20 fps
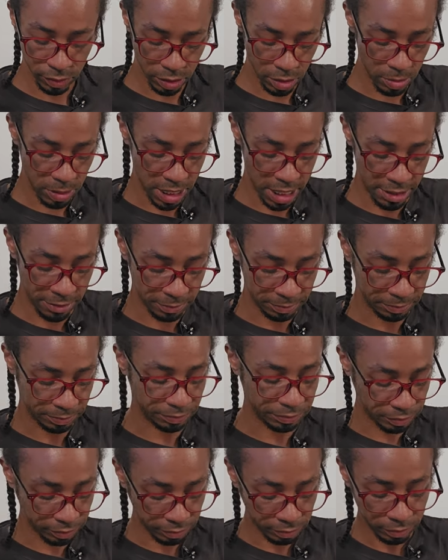Okay.
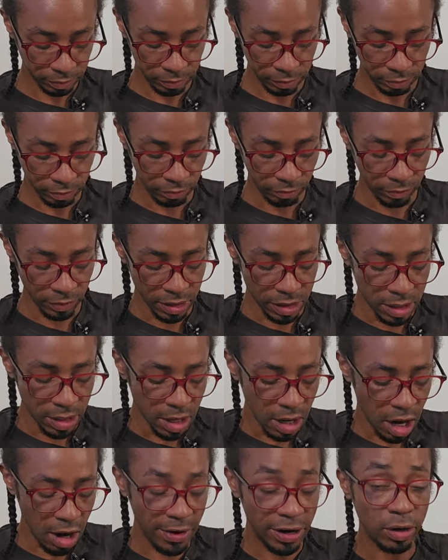
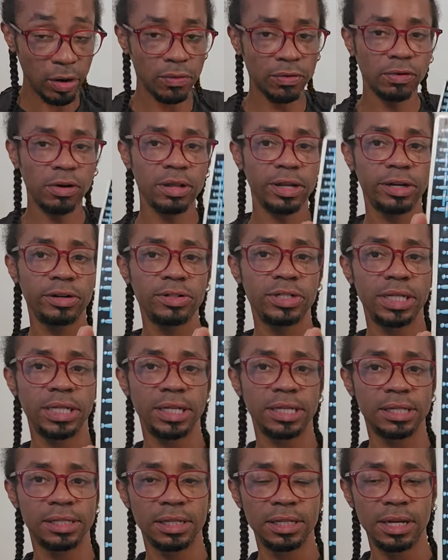All right, overall
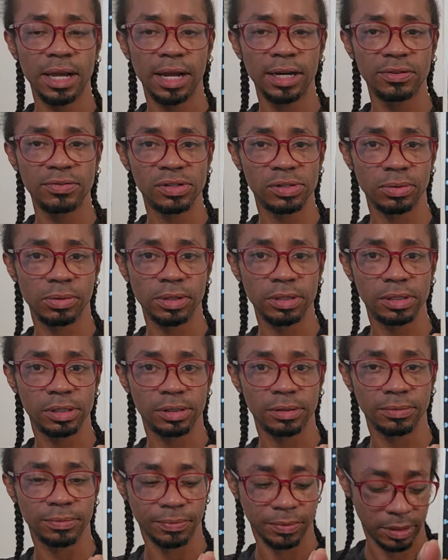energy is the Nine of
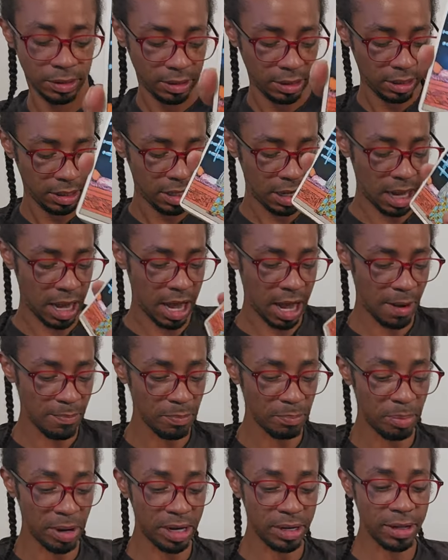Swords.
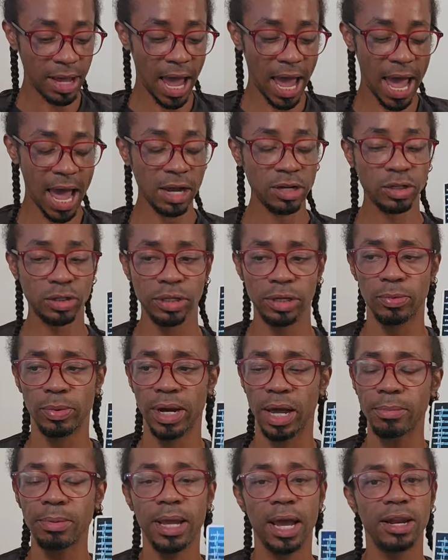Um, but actually
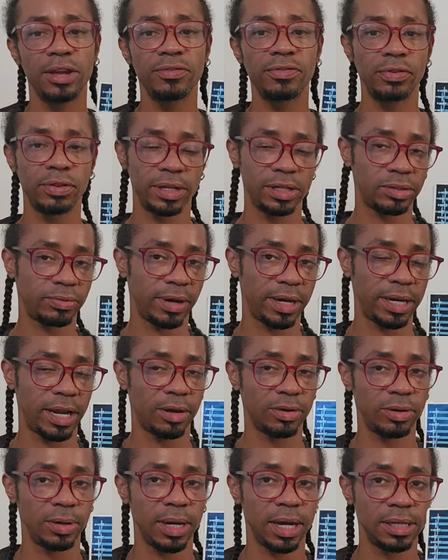what I'm getting for this right
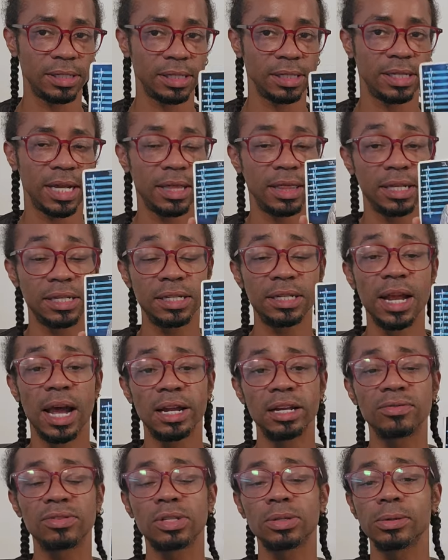now, you guys, is that this
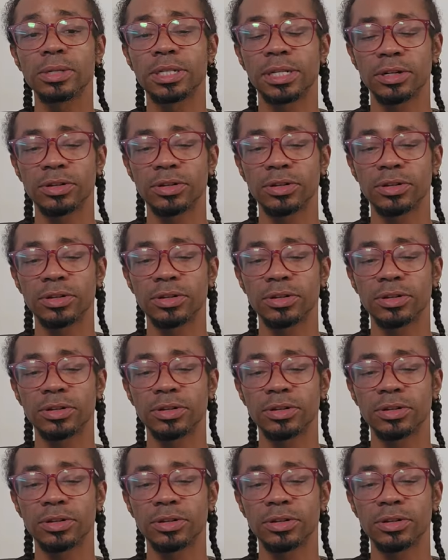Nine of Swords